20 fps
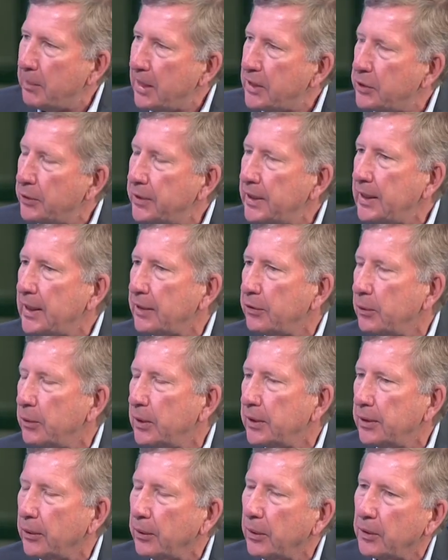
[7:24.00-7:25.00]
mentioning, at
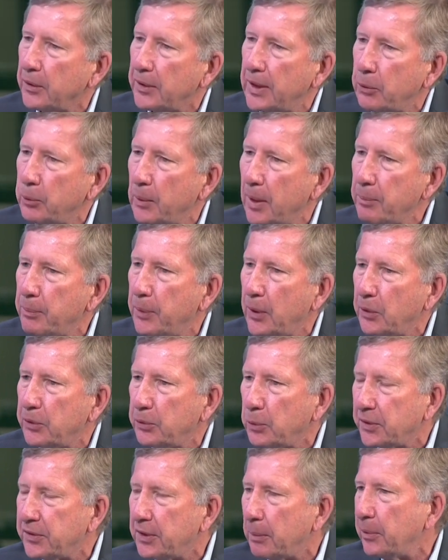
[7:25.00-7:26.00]
the, you know, at one
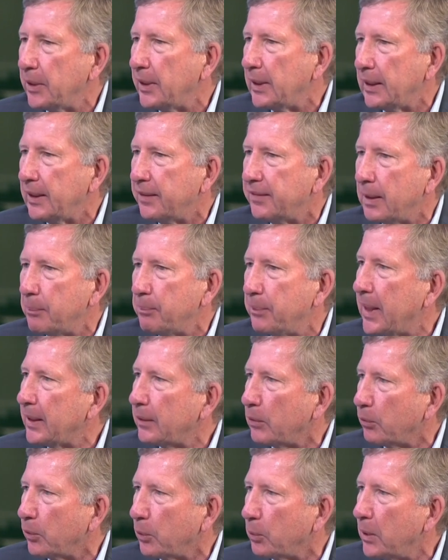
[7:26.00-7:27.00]
point what's happening in some
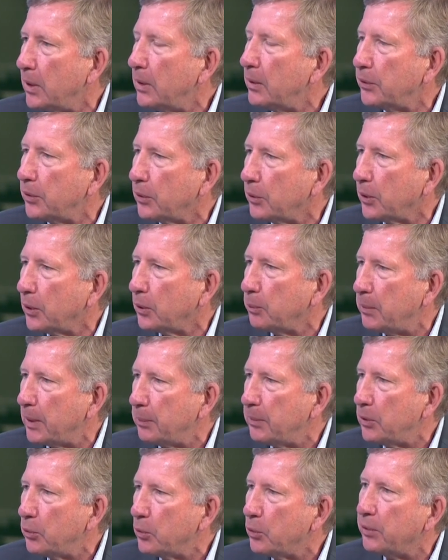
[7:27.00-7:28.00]
part of the world. You know,
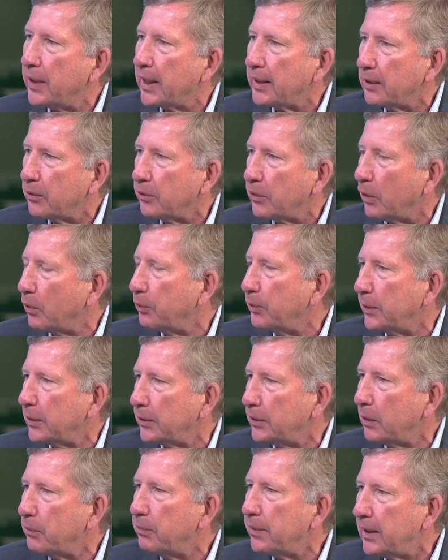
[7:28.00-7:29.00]
maybe new variants of
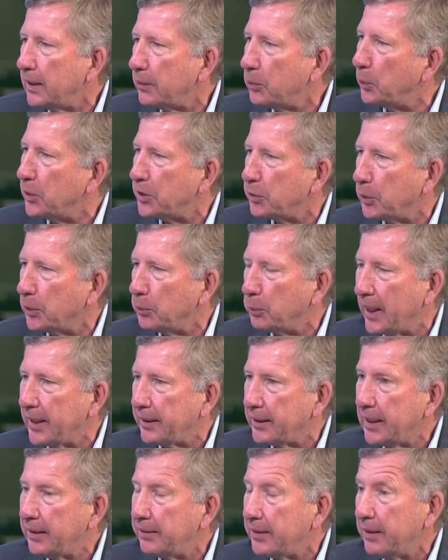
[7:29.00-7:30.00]
uh, COVID which
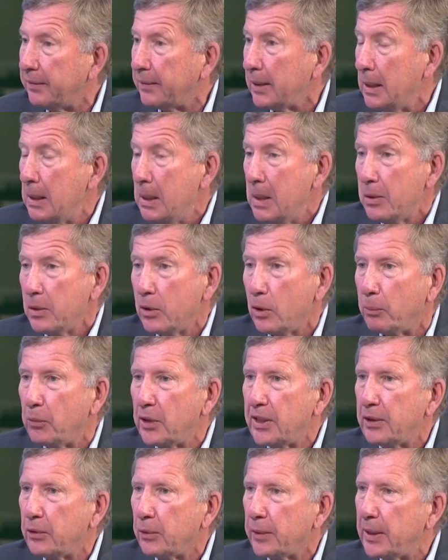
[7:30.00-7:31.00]
might exist. You know,
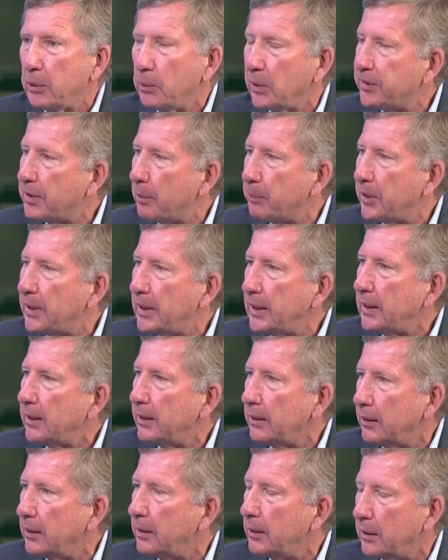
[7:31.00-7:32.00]
monitoring what's
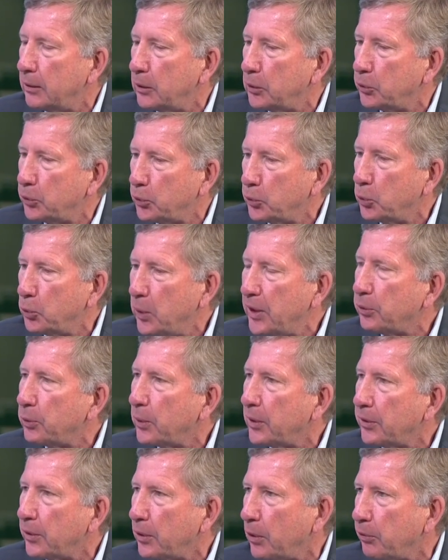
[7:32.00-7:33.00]
happening uh, through
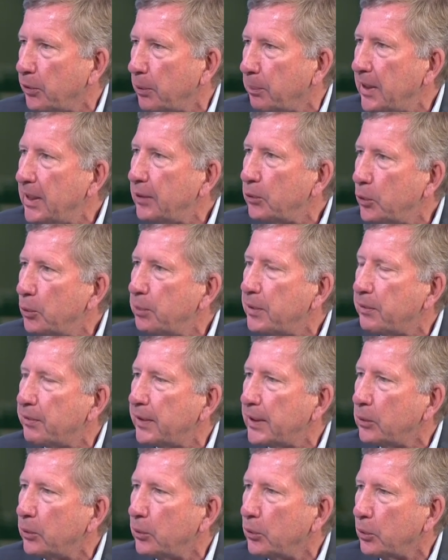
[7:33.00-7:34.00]
wastewater of the planes could be a
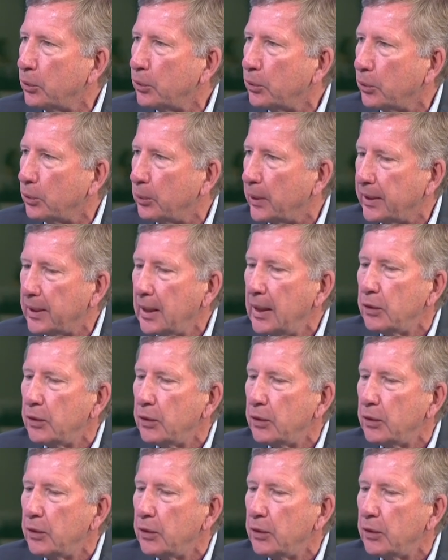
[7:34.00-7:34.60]
very good tool to do it.